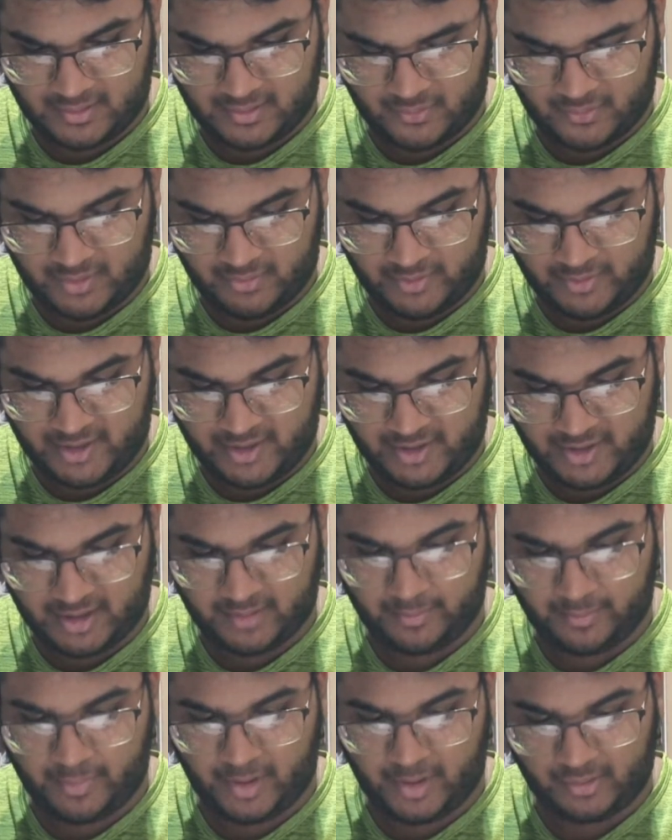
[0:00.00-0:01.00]
on the
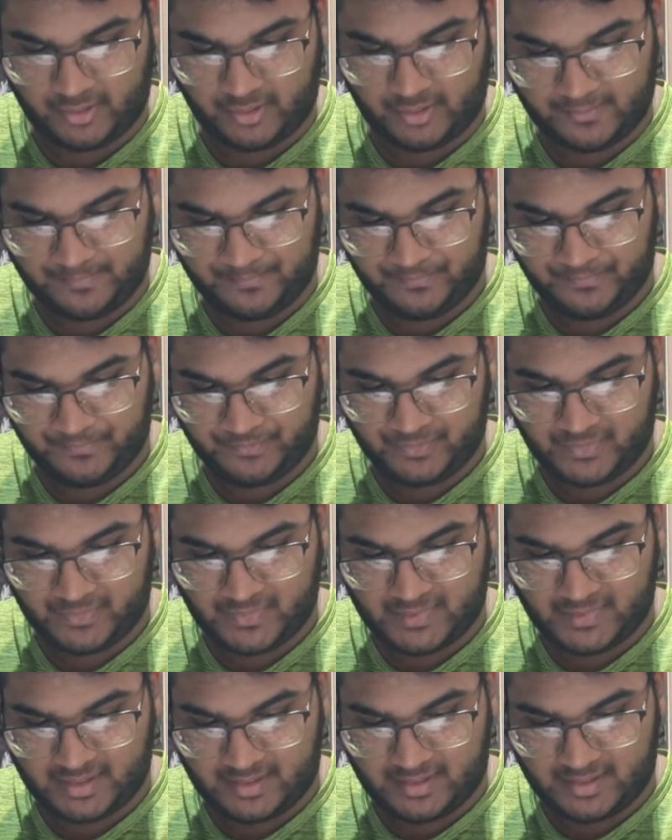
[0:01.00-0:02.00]
boat,
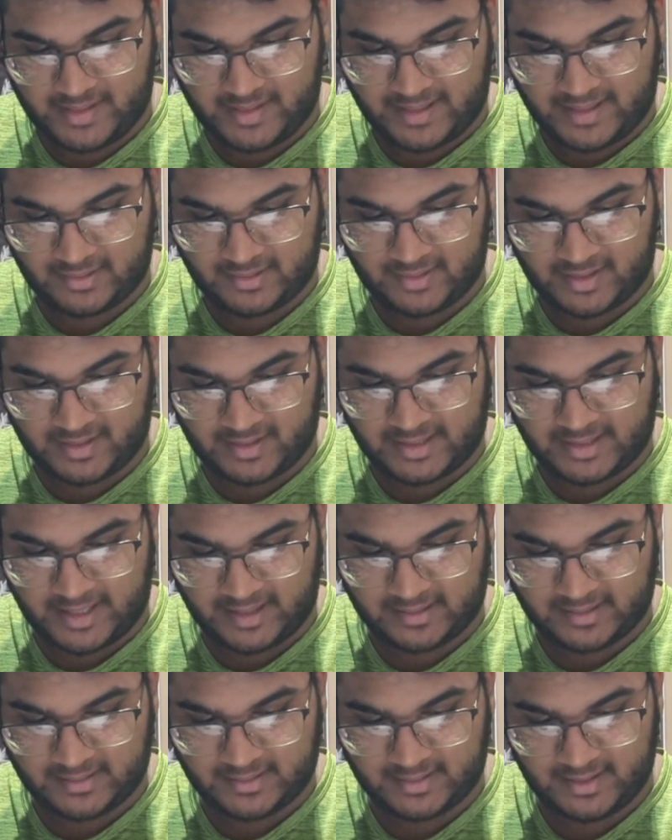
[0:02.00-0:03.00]
that
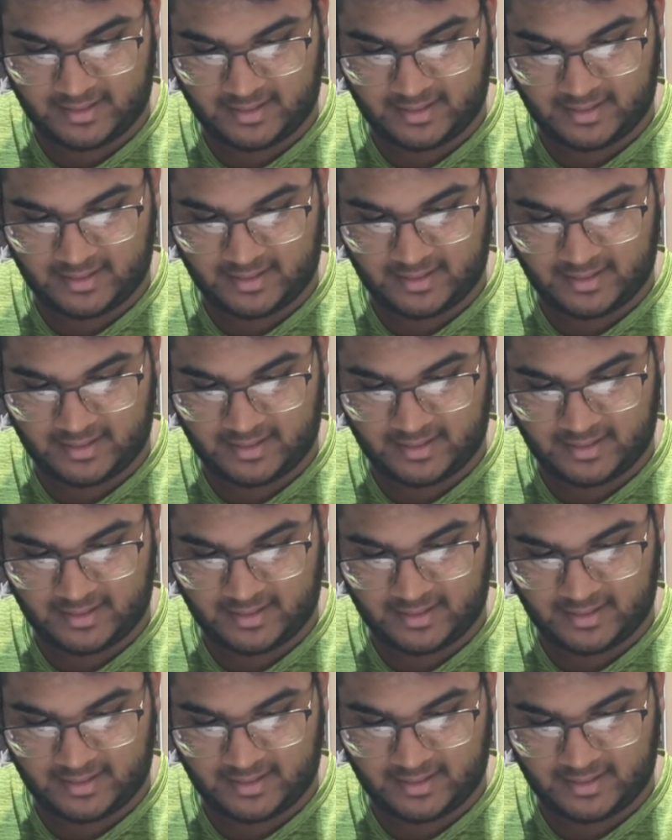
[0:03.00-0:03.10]
attack scene